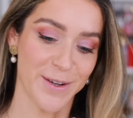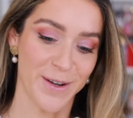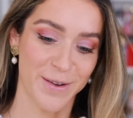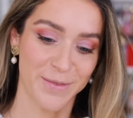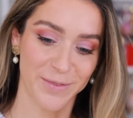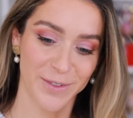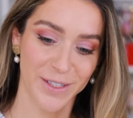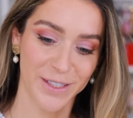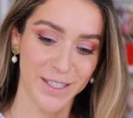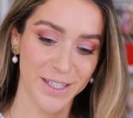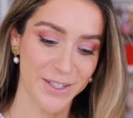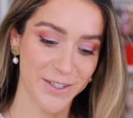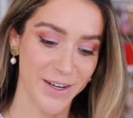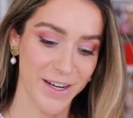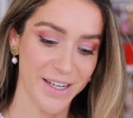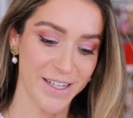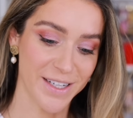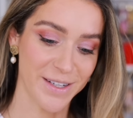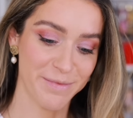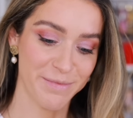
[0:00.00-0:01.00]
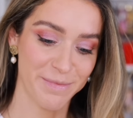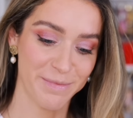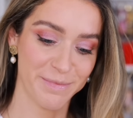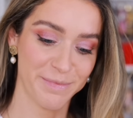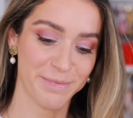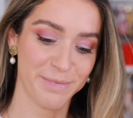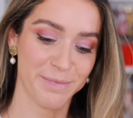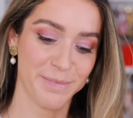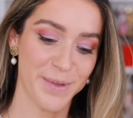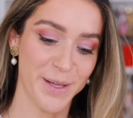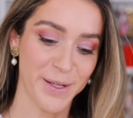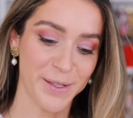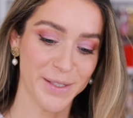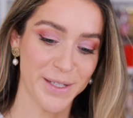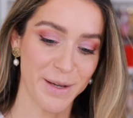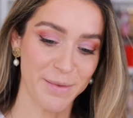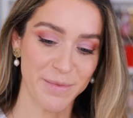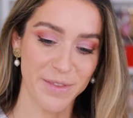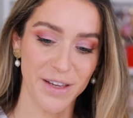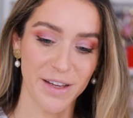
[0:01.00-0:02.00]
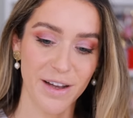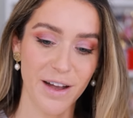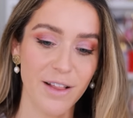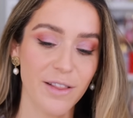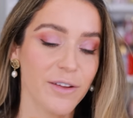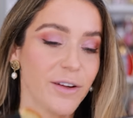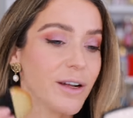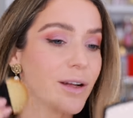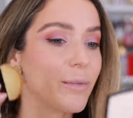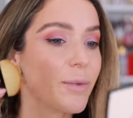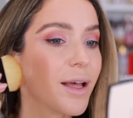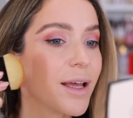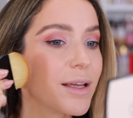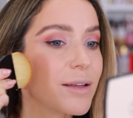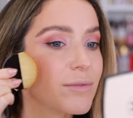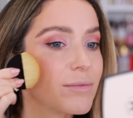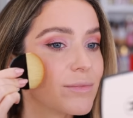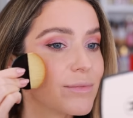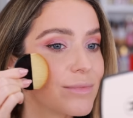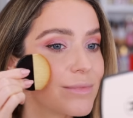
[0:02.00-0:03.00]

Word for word: I'm really trying to build up the color a bit.